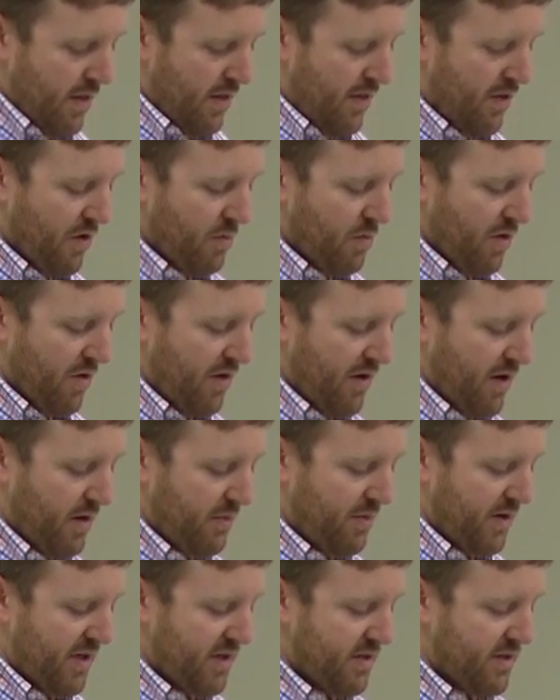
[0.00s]
thermal
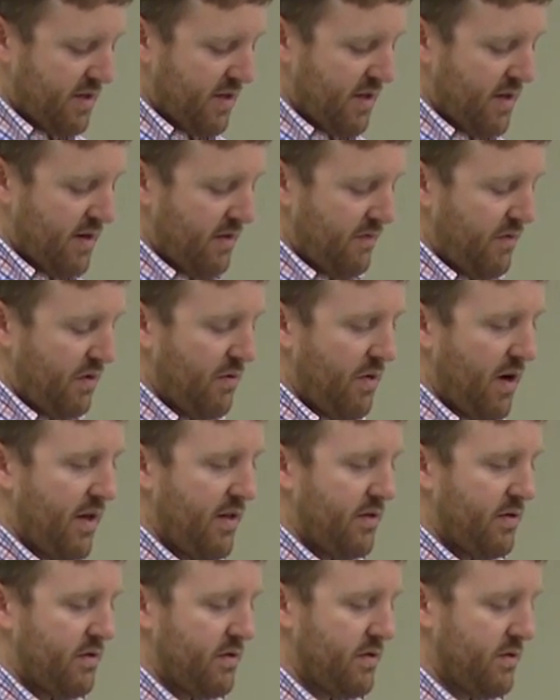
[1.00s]
therapies, and then a few
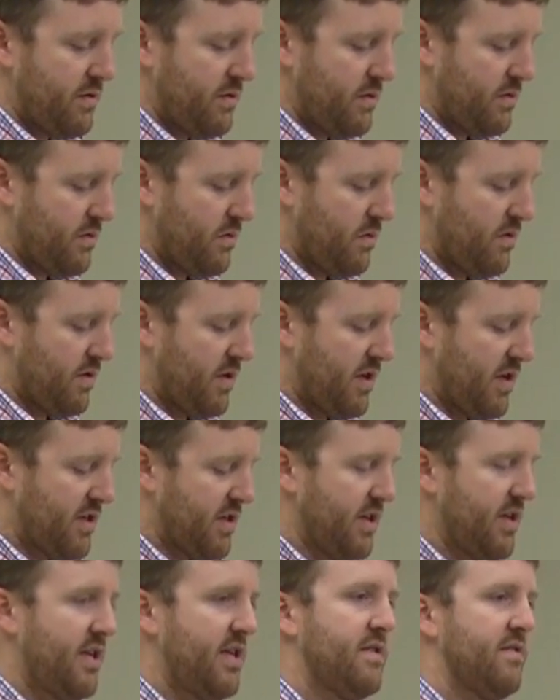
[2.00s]
others. We'll touch
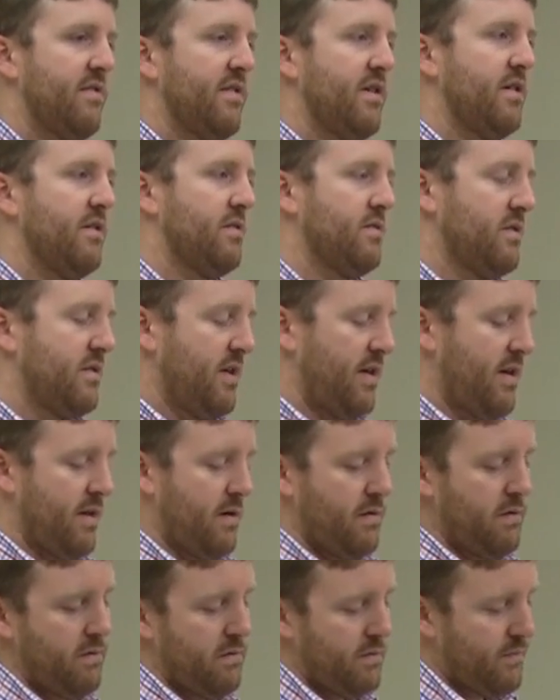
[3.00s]
on each of those
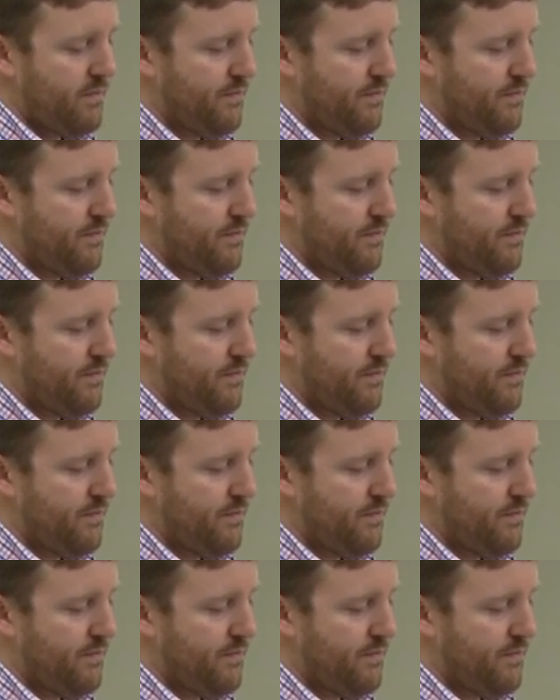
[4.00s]
now.